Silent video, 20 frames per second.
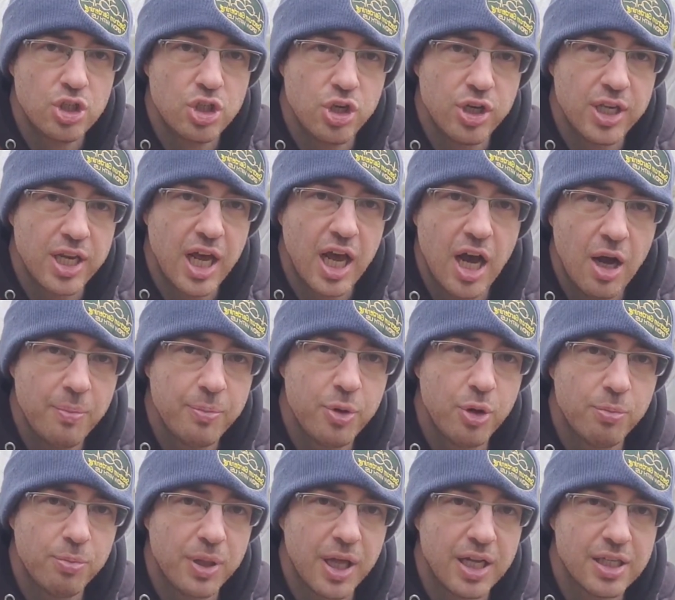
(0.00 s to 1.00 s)
so you can
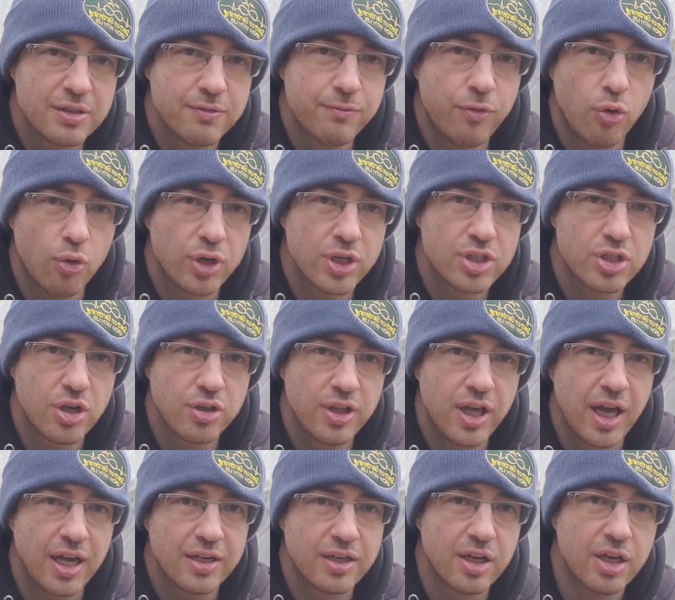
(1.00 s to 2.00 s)
help your plants focus
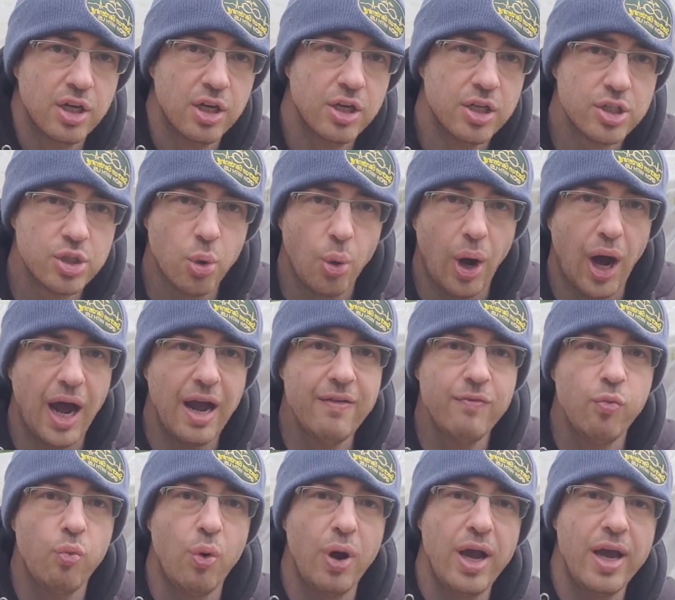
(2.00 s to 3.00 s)
on that. So
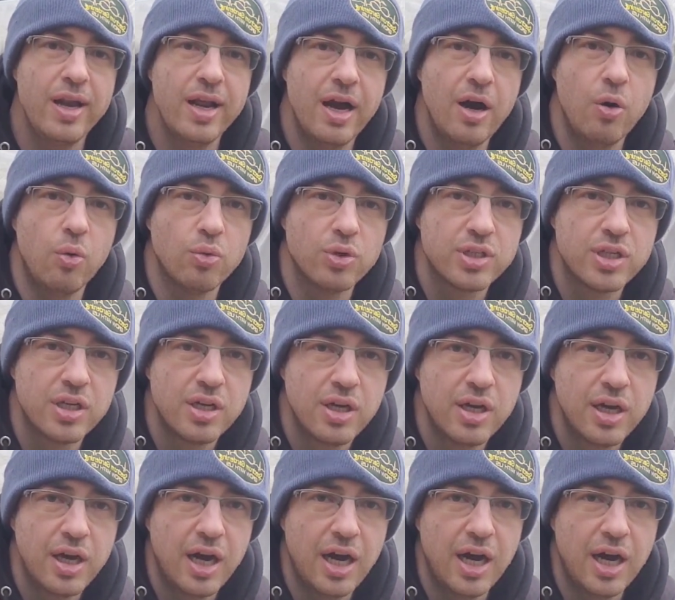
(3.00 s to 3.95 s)
I've weighed out